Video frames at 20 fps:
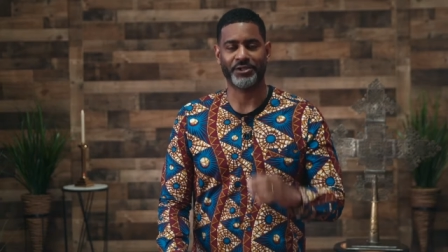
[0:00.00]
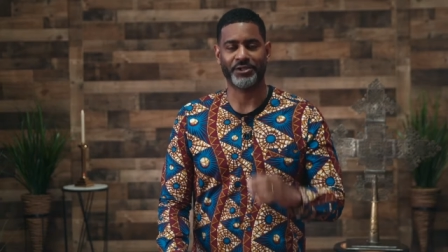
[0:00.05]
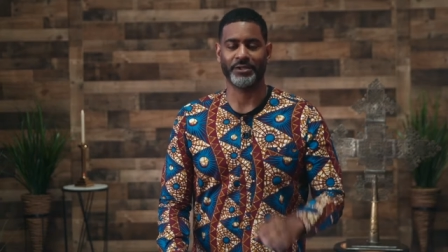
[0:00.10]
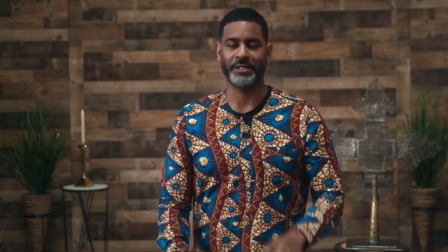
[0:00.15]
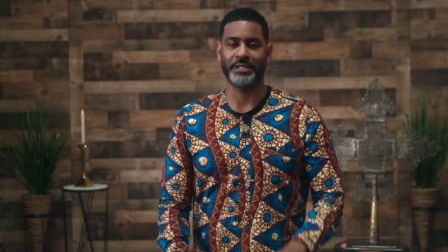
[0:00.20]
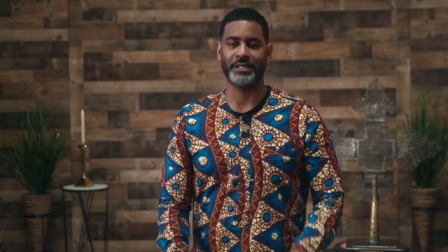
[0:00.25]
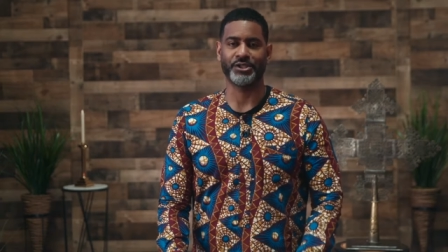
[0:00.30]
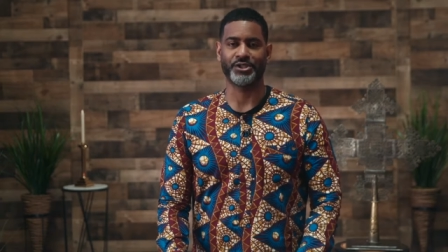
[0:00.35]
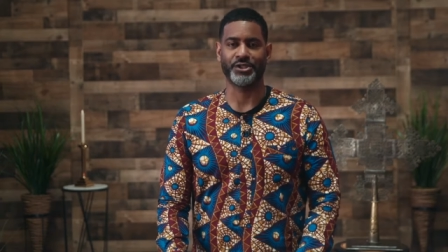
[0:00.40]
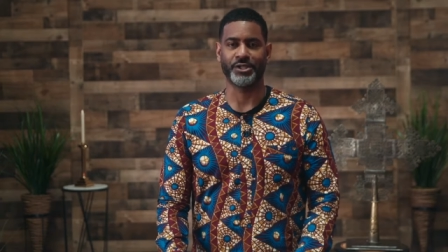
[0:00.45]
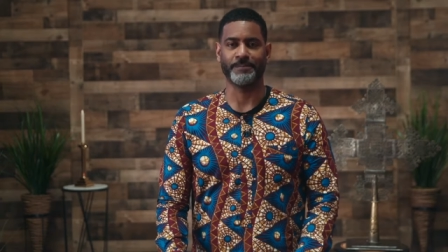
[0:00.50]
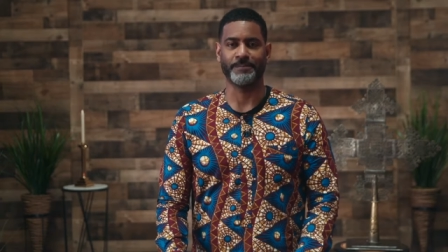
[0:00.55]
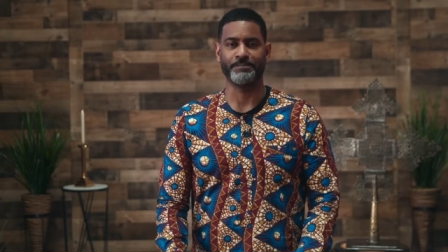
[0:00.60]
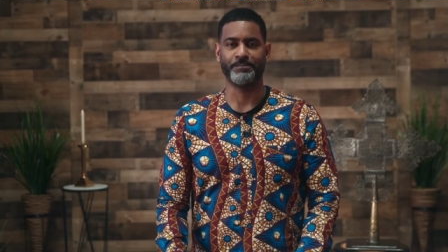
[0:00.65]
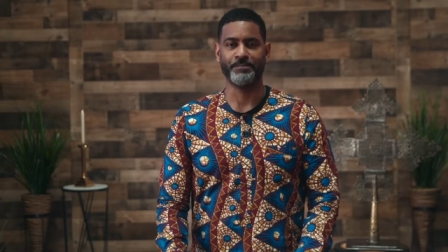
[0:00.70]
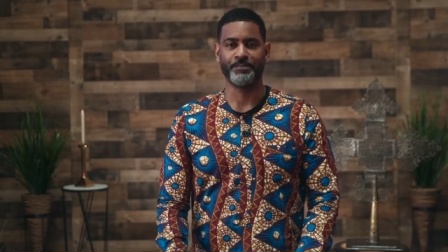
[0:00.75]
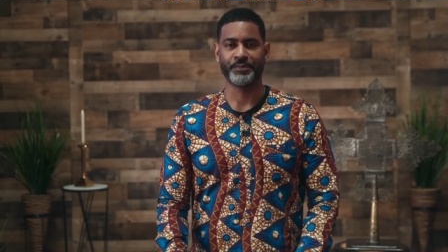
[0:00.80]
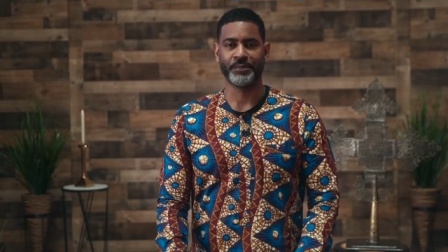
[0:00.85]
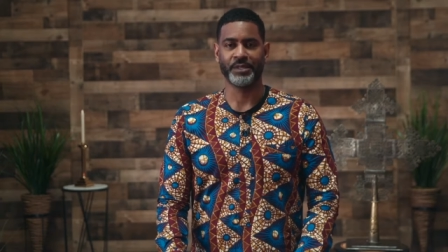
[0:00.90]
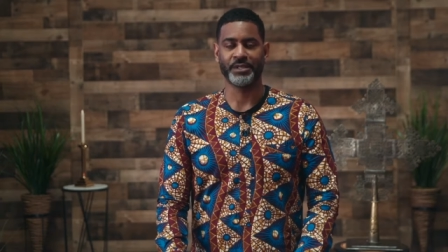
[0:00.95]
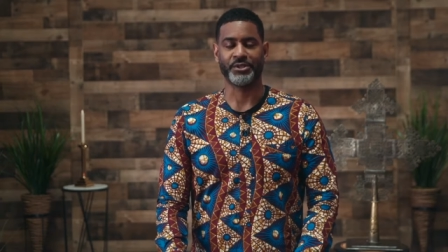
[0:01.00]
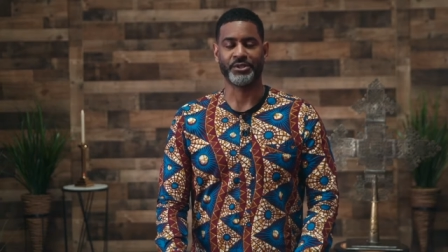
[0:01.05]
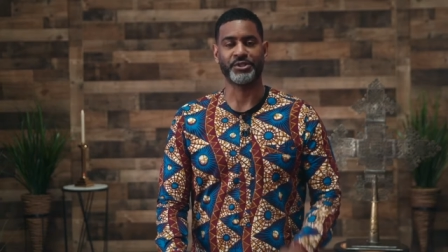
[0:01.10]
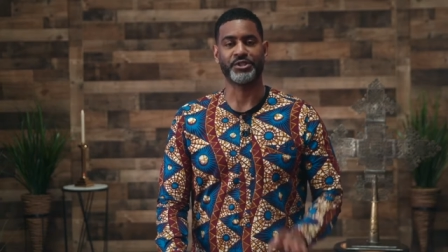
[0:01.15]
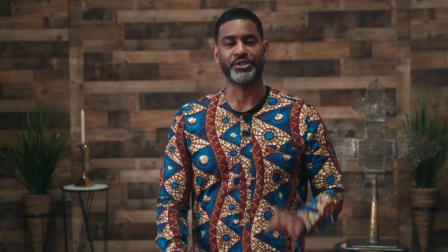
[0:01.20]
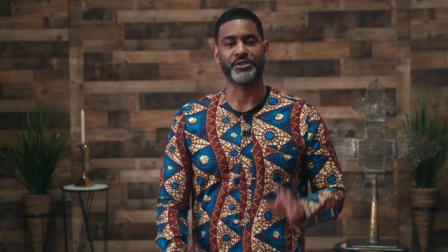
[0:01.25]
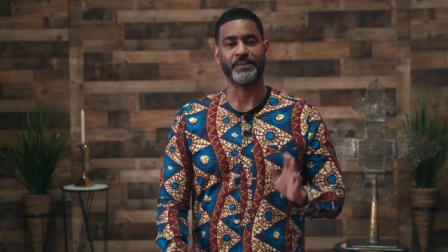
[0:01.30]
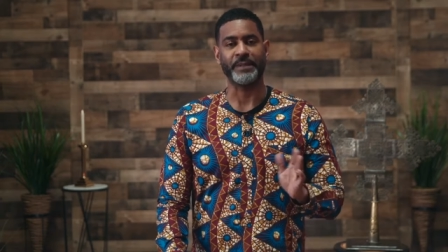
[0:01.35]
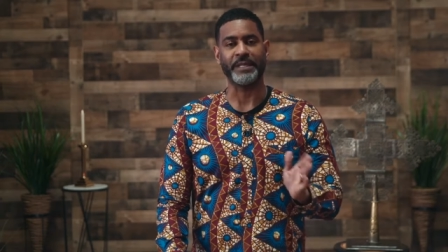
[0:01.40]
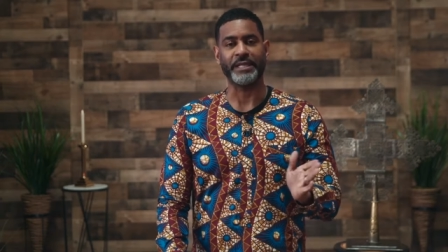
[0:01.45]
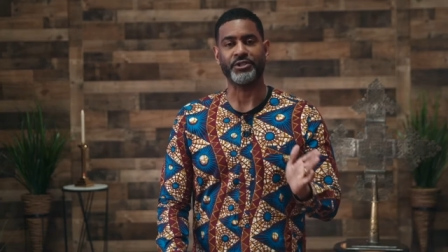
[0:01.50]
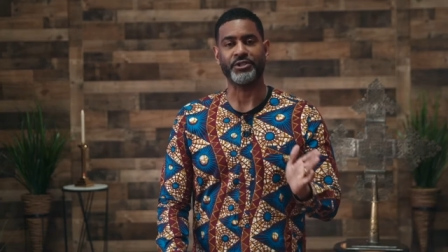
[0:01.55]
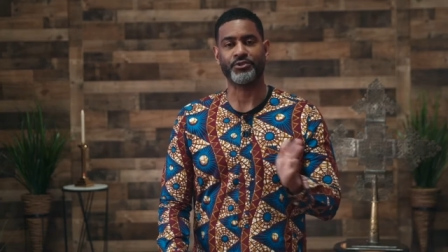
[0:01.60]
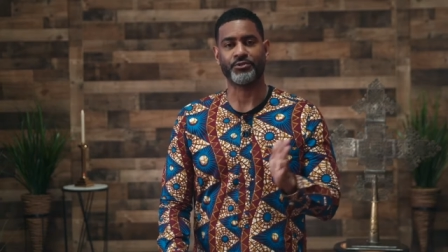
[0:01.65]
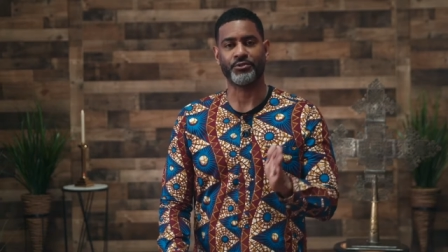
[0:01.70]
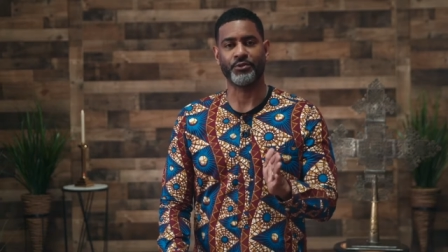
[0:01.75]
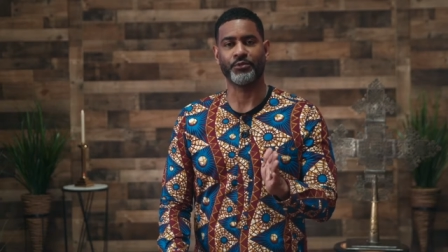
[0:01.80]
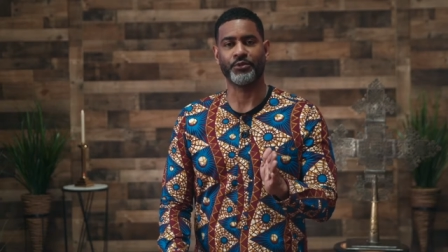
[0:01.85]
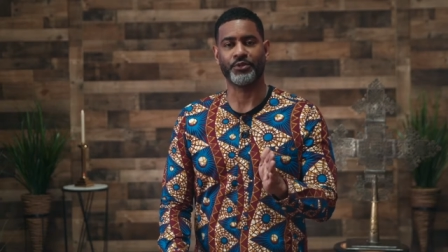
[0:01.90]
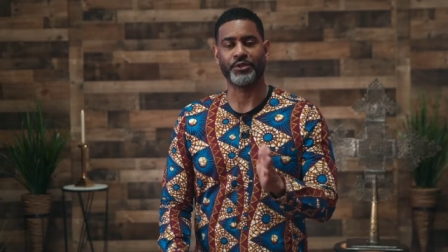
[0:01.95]
tradition to speak
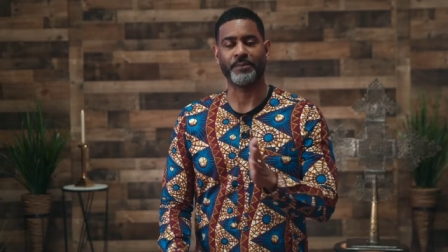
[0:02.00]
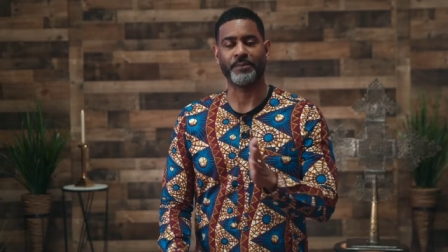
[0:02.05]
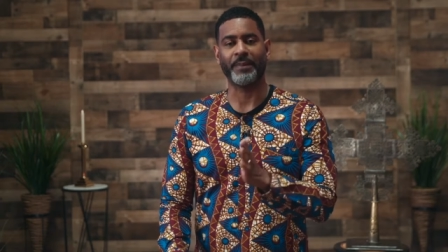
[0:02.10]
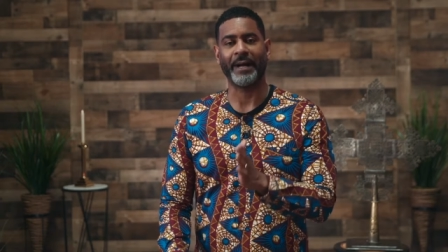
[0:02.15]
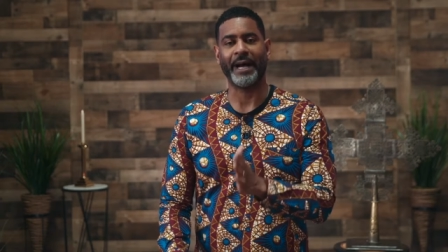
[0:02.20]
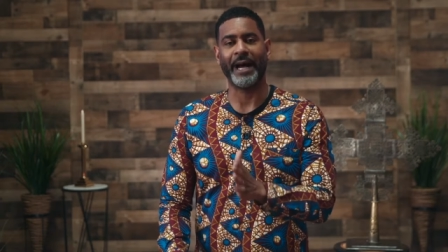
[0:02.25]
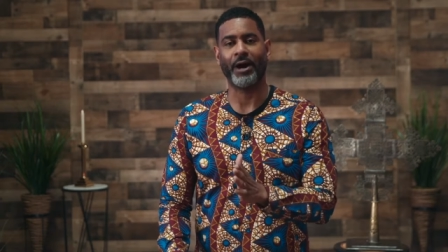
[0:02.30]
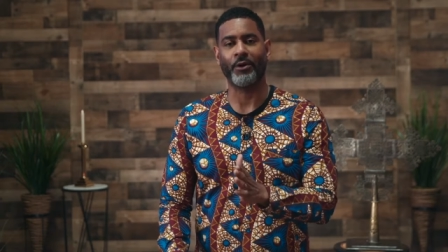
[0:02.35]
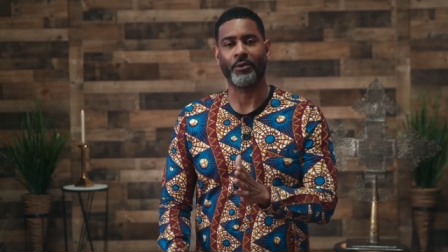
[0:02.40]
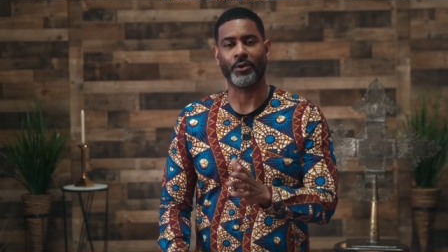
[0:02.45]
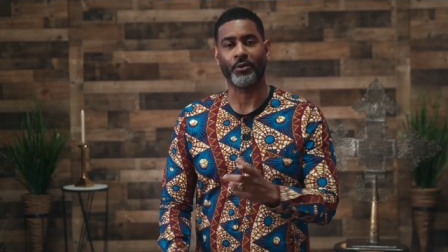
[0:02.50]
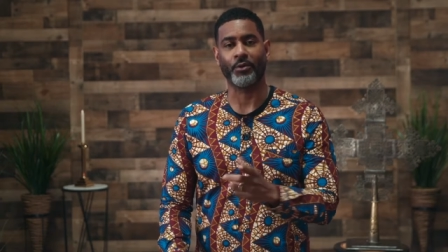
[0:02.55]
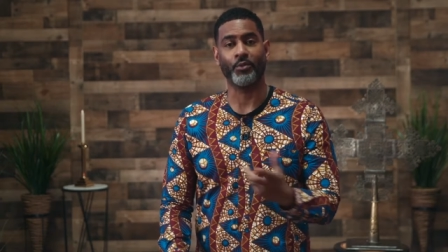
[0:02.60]
truth to power.